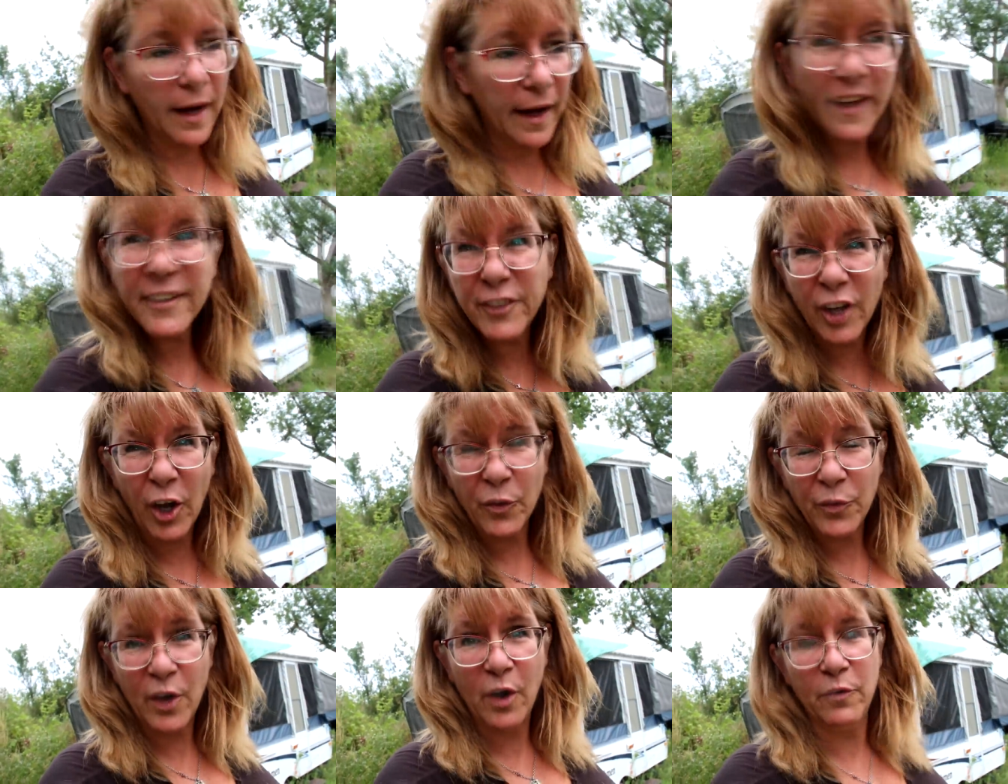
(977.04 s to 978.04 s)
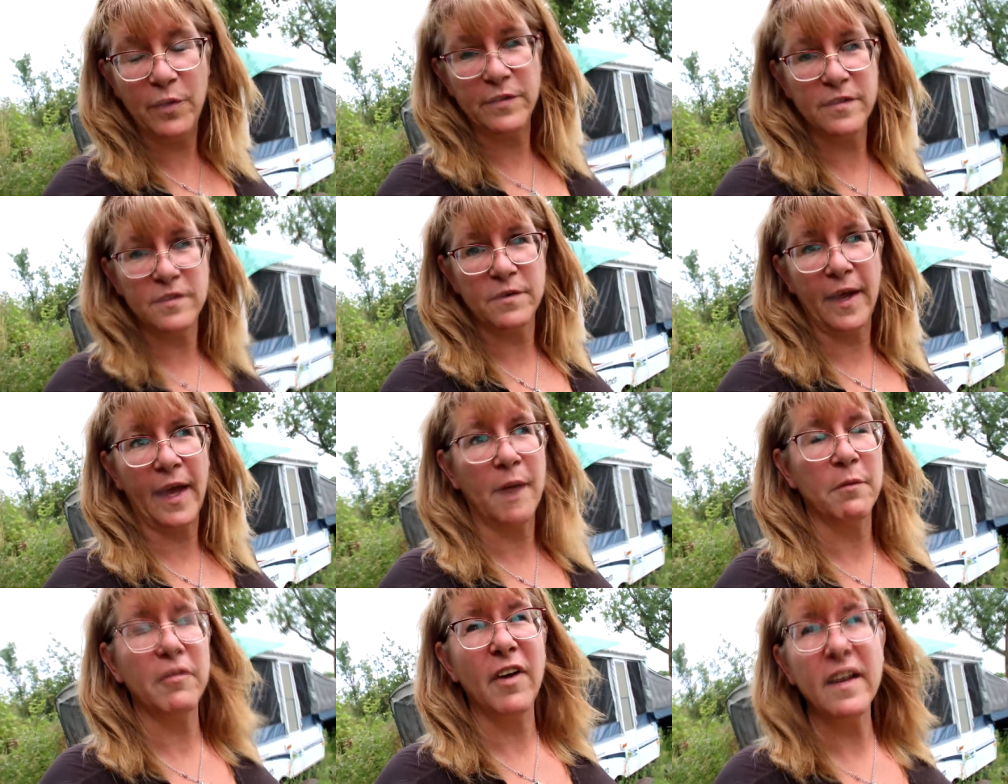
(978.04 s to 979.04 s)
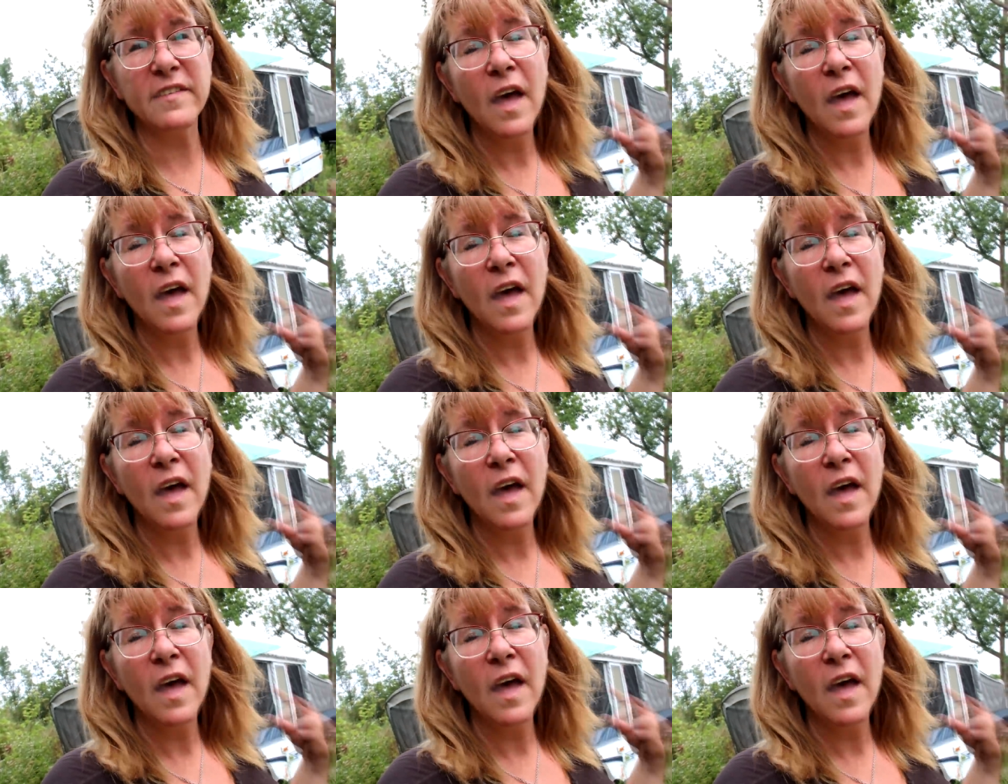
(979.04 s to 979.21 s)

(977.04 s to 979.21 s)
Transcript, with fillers: I don't know if this is the right camera for us.